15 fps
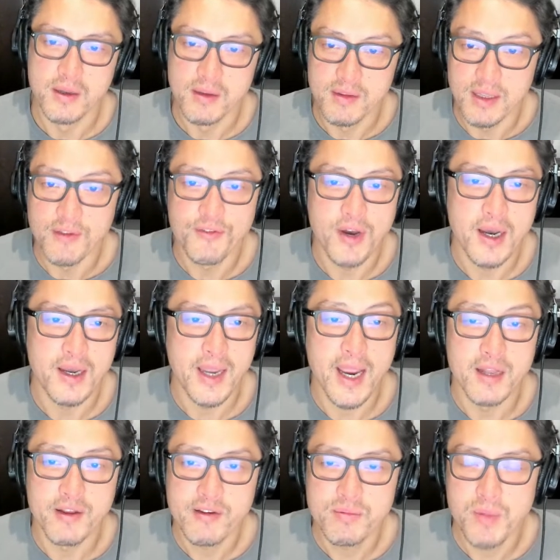DeFi
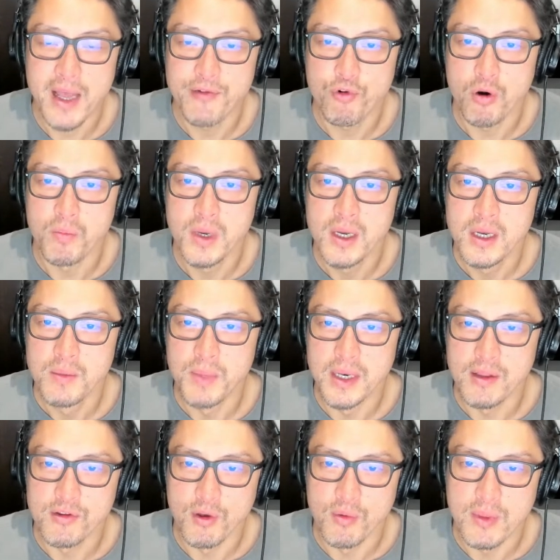analytics platform.
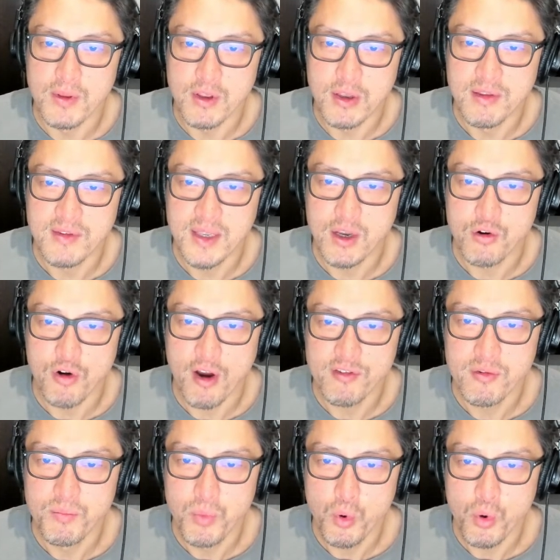But so you can see across
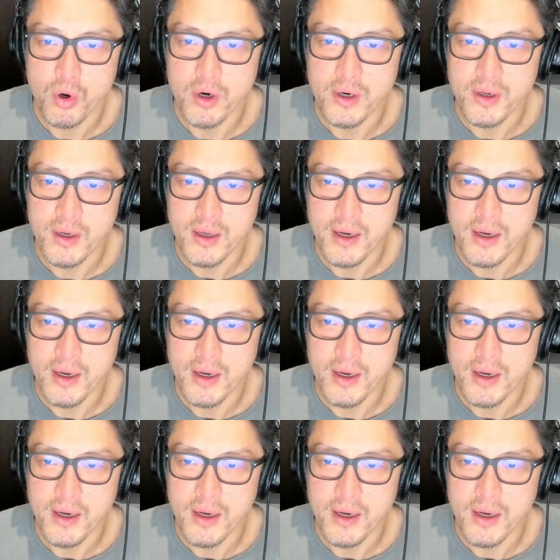the board,